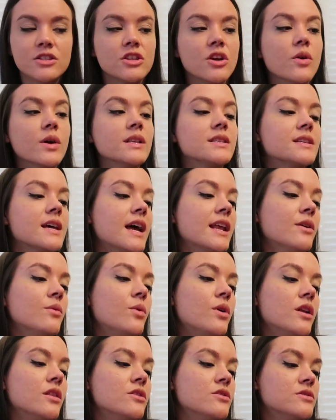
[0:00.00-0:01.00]
So it's kind of
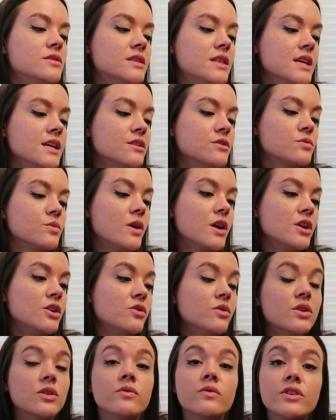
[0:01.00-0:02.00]
one of those things where
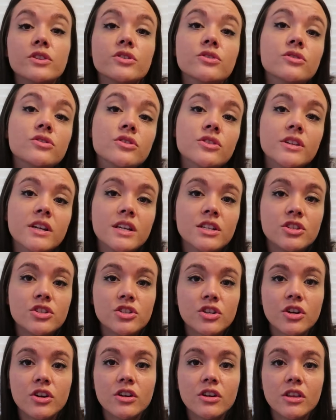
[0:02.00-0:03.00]
you can reduce your kids'
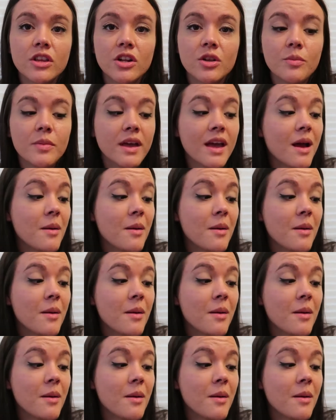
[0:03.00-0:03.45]
sugar a little bit.